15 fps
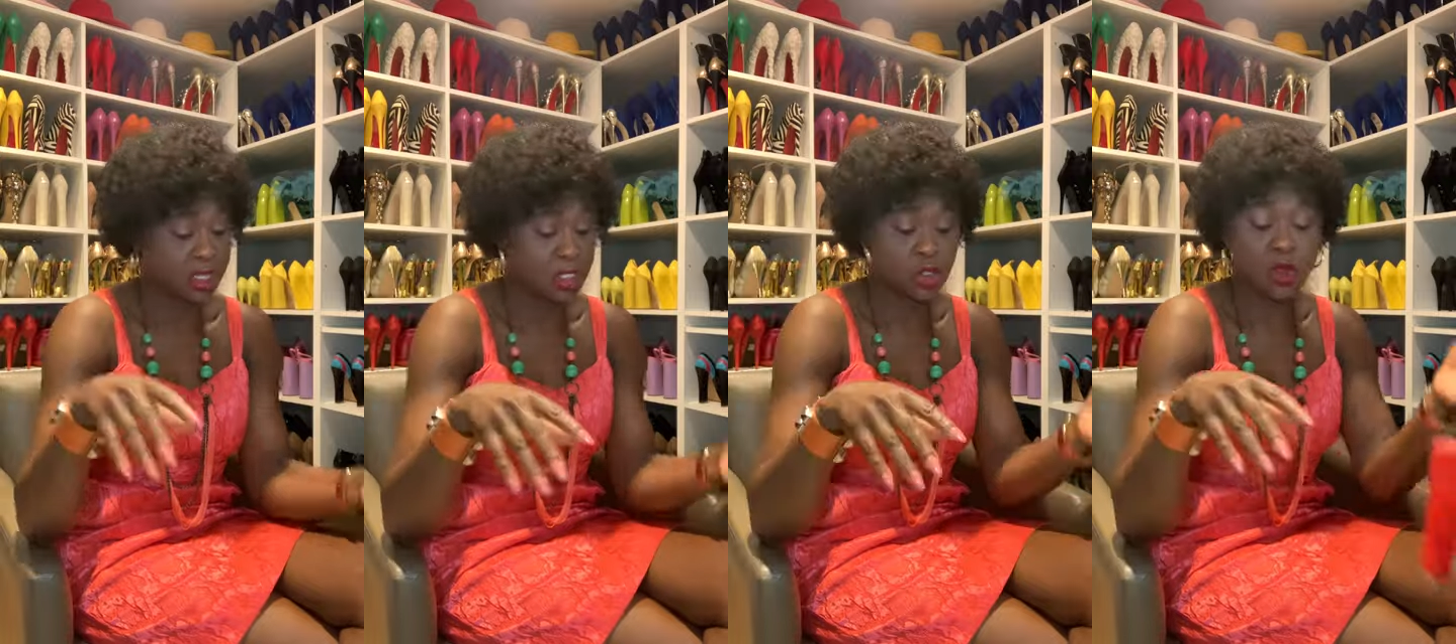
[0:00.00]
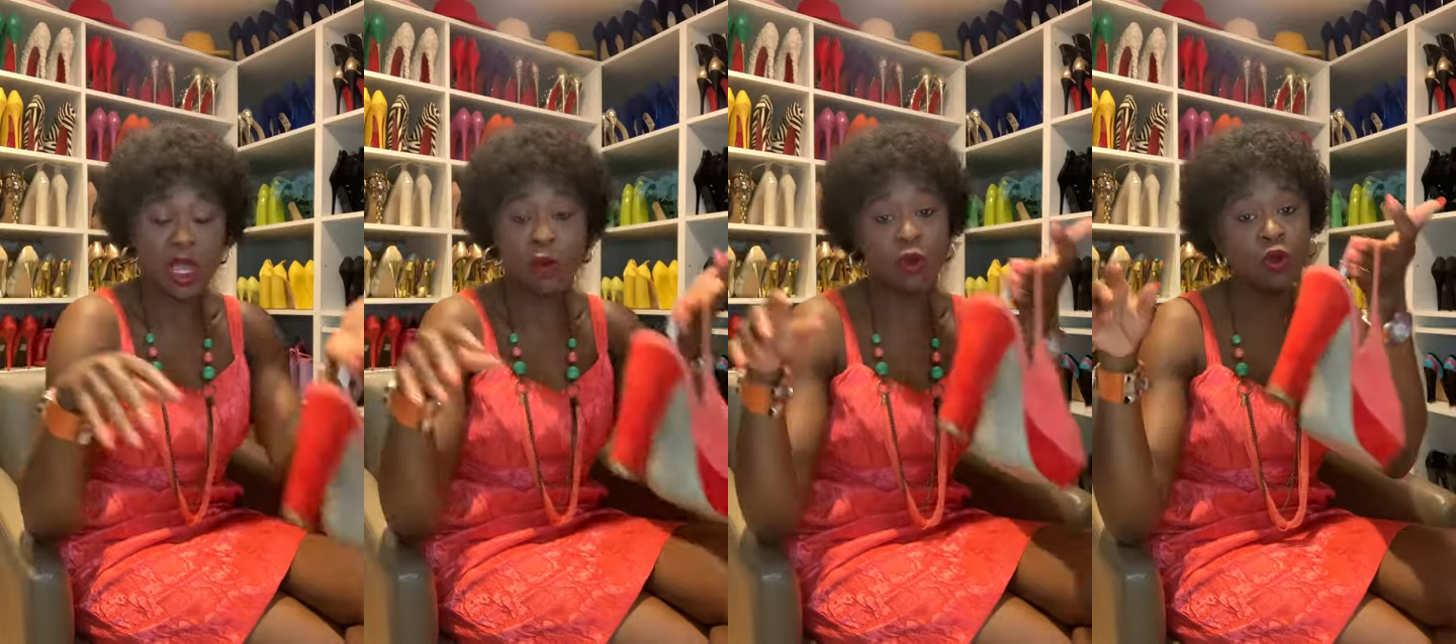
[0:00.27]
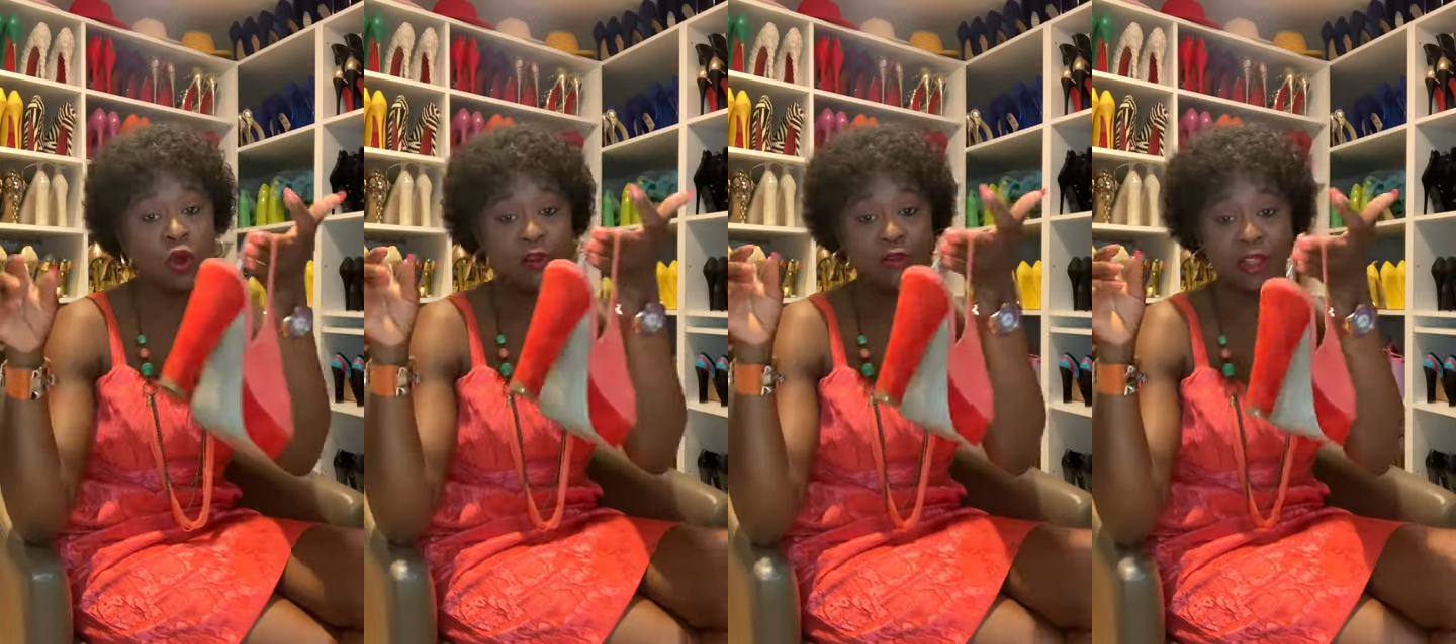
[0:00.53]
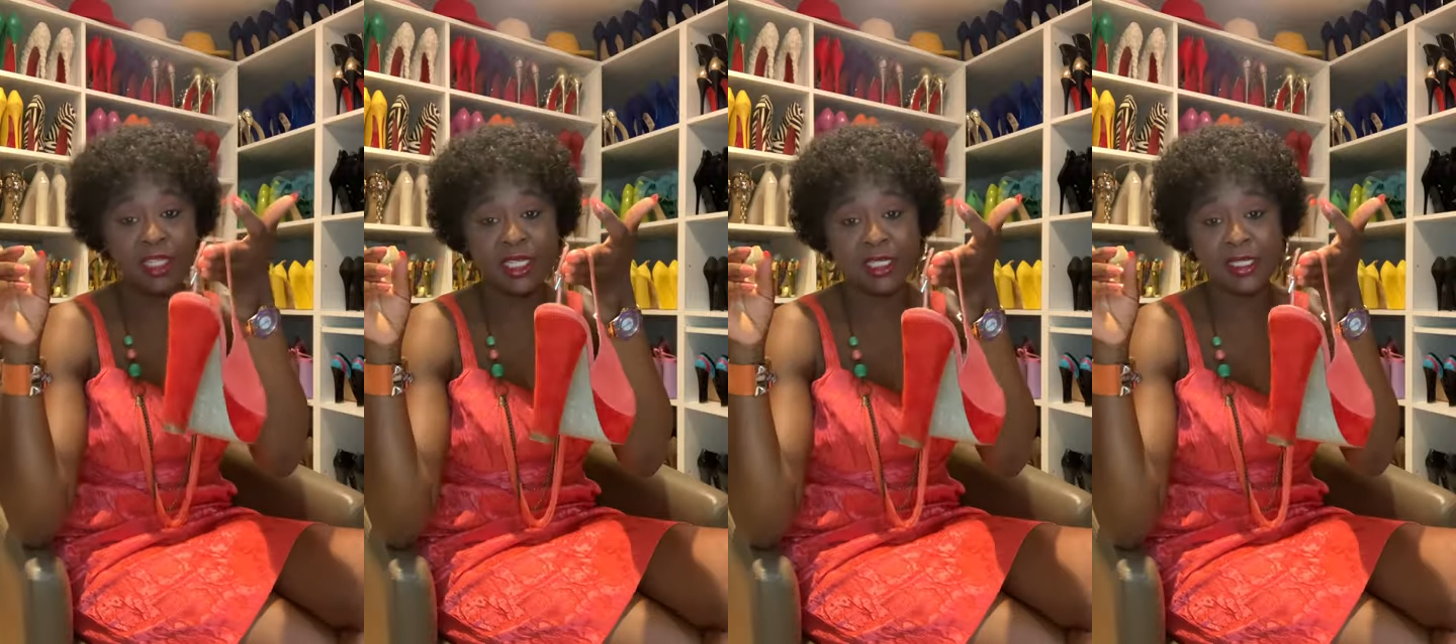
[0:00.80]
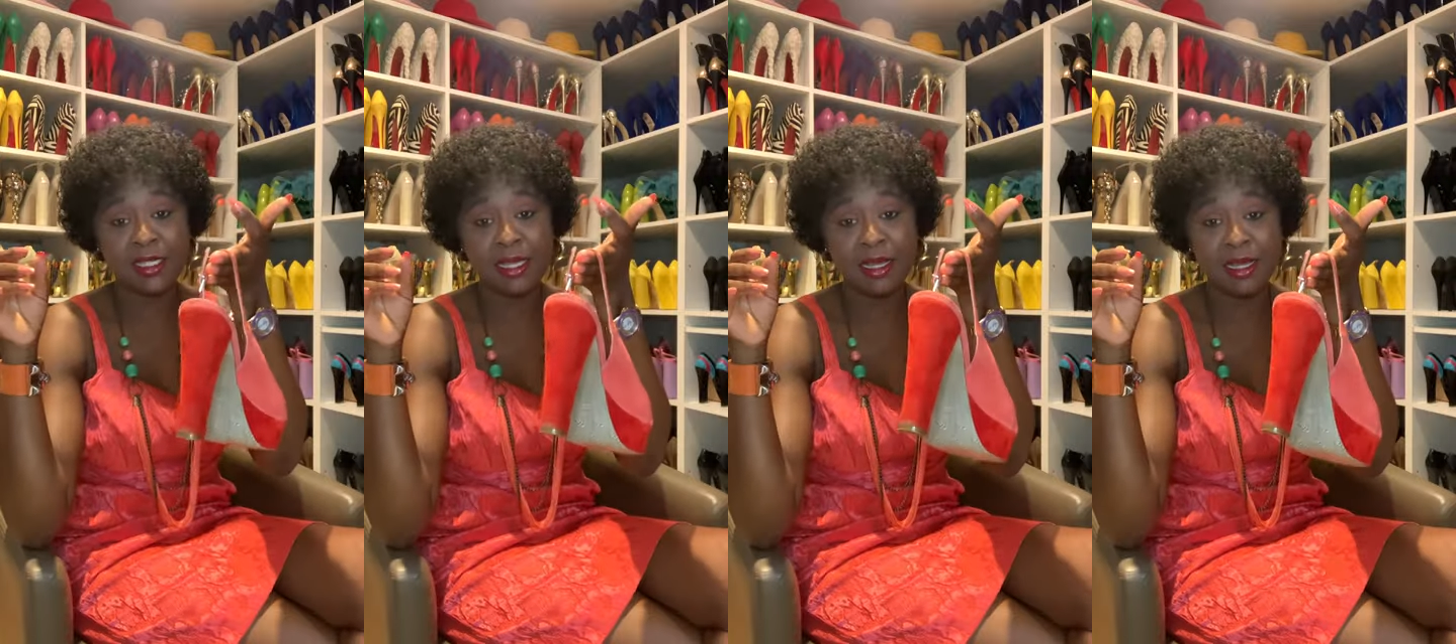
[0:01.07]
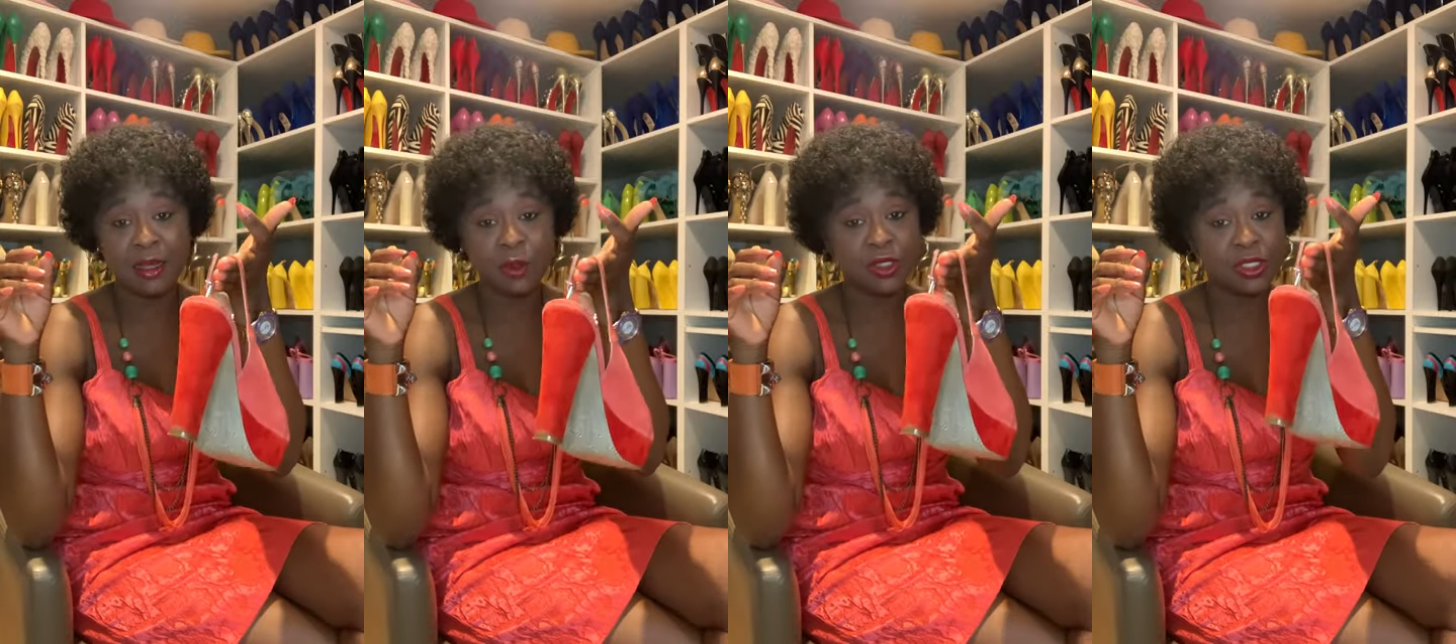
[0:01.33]
So I will go for this.
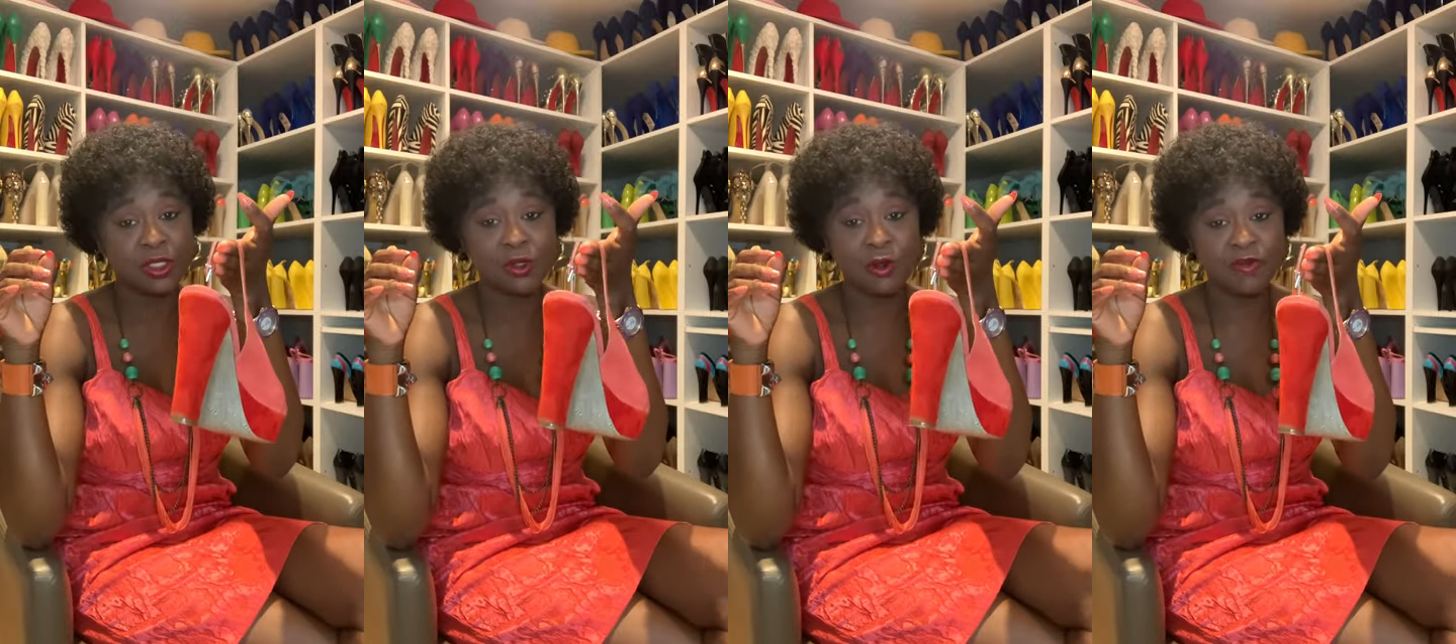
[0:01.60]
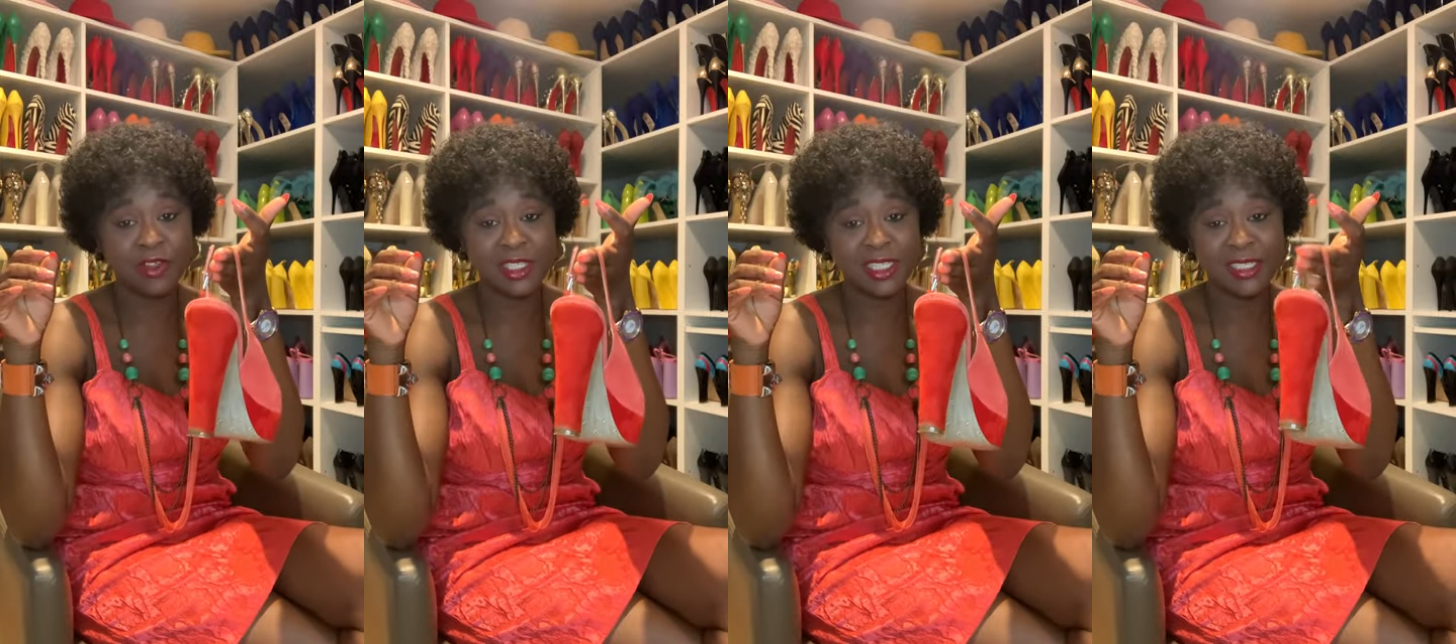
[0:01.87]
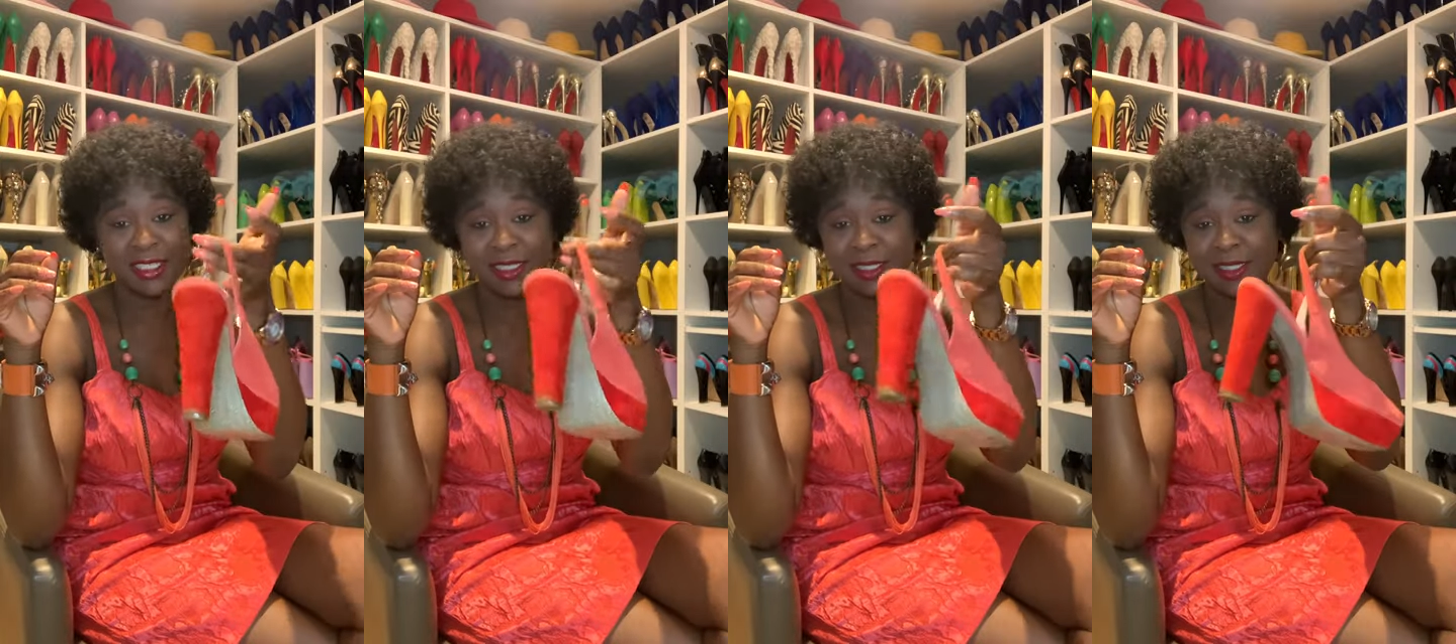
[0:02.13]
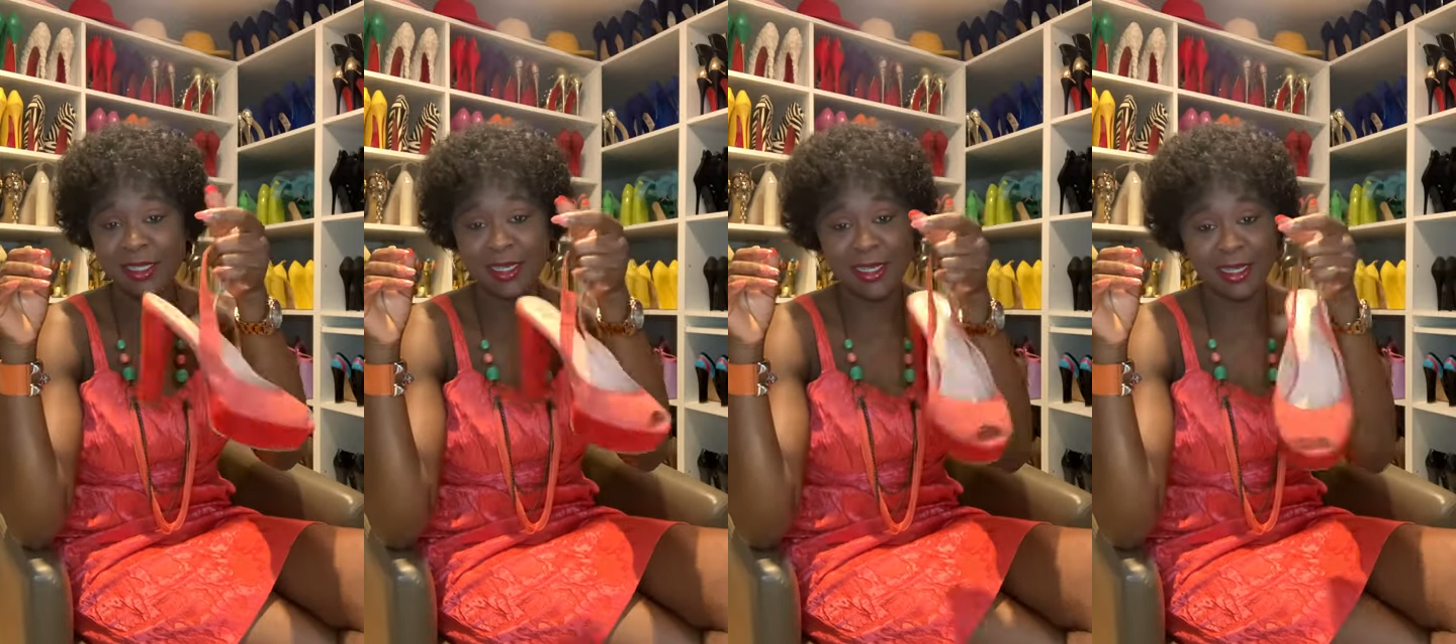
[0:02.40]
I will just go for this.